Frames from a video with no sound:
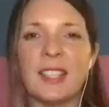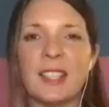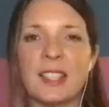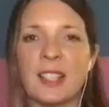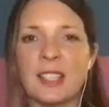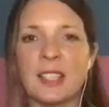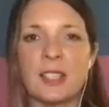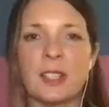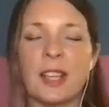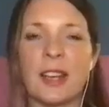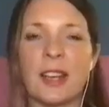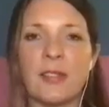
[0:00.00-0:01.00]
is starting to
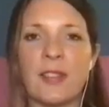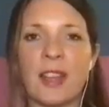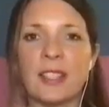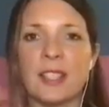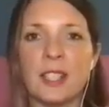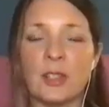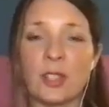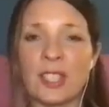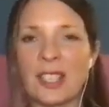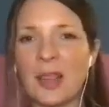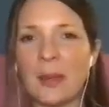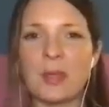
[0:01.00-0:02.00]
get affected, your
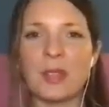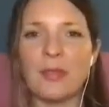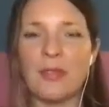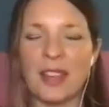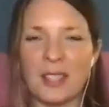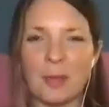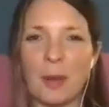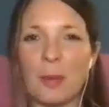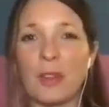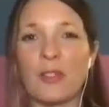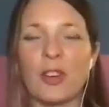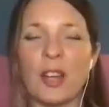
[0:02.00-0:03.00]
sleep's affected, maybe
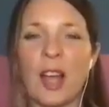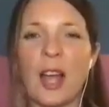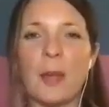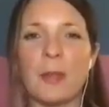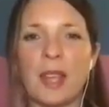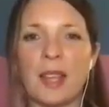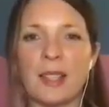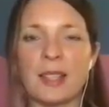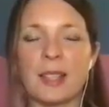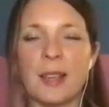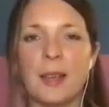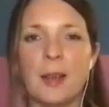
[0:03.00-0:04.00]
you've got
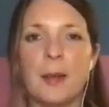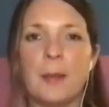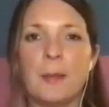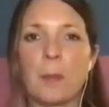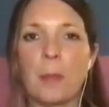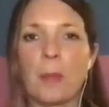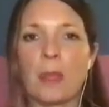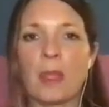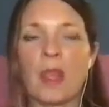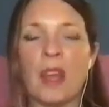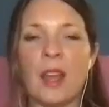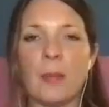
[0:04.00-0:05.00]
IBS.
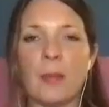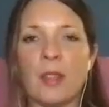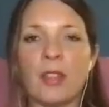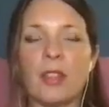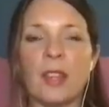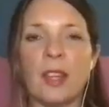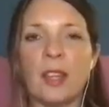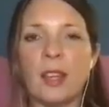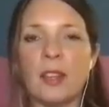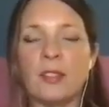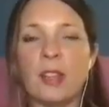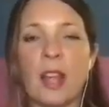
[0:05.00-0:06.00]
And
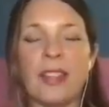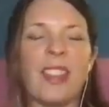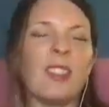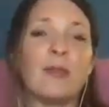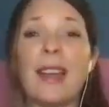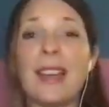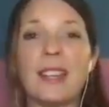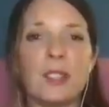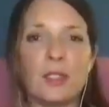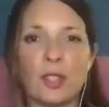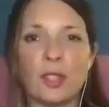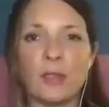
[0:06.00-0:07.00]
then red,
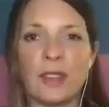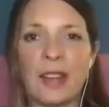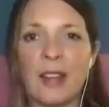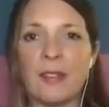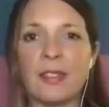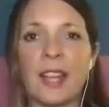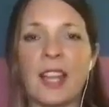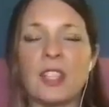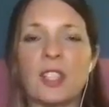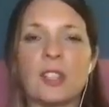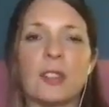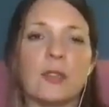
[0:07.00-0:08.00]
just for
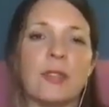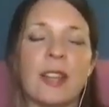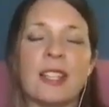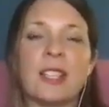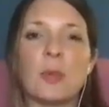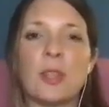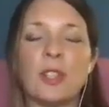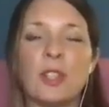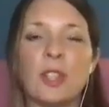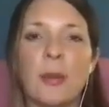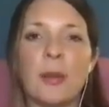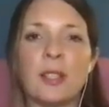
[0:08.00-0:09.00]
clarification, red is when you
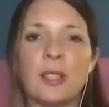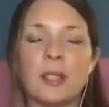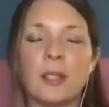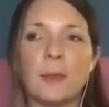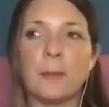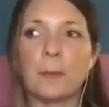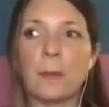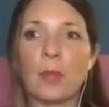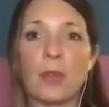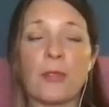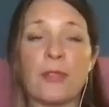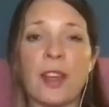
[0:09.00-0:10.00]
go into
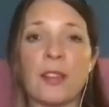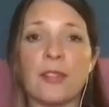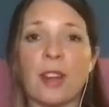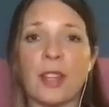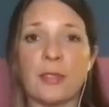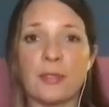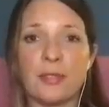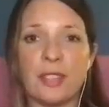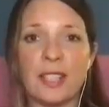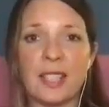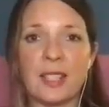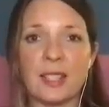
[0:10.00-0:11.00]
fight, flight,
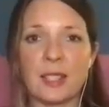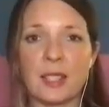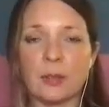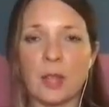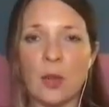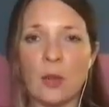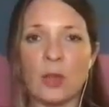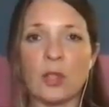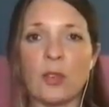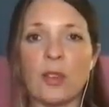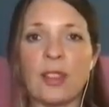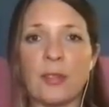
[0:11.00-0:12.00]
freeze, when
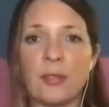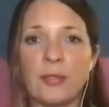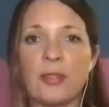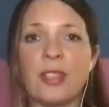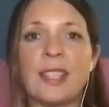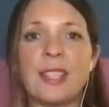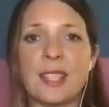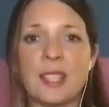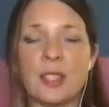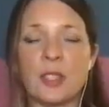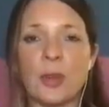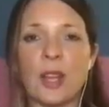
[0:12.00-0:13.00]
you're in that freeze
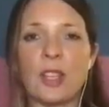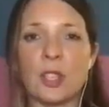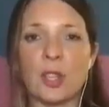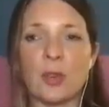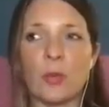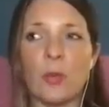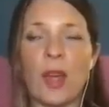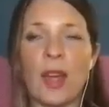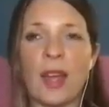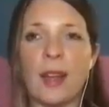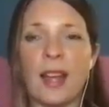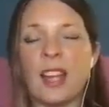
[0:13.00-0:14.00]
situation
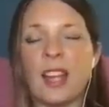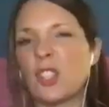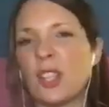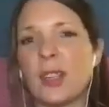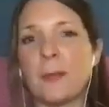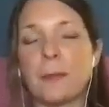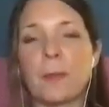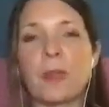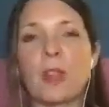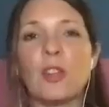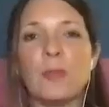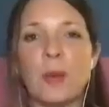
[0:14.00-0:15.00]
where actually
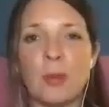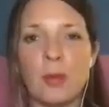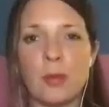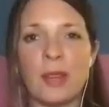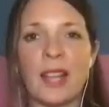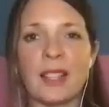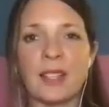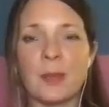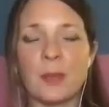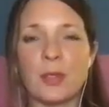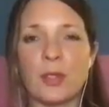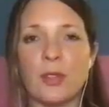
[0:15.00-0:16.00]
you've probably had
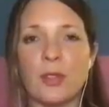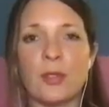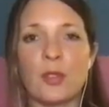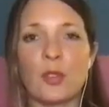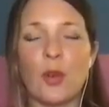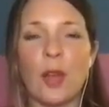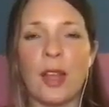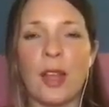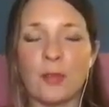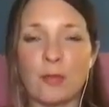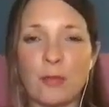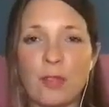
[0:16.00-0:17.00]
some sort
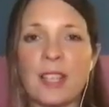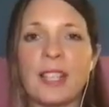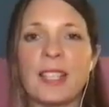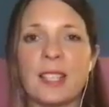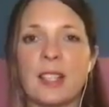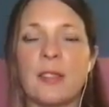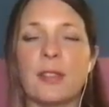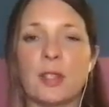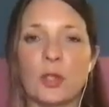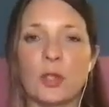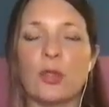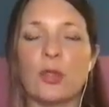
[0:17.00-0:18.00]
of really
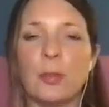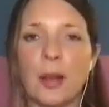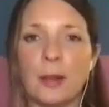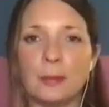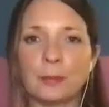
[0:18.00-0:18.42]
significant trauma